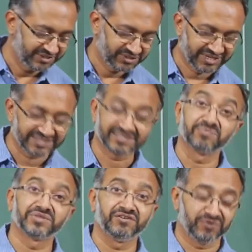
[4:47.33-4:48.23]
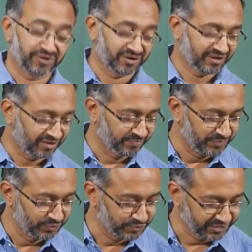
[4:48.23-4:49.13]
So that's something for
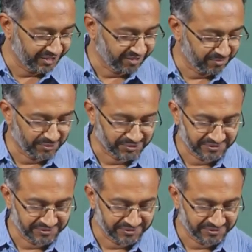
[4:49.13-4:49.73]
you to think about.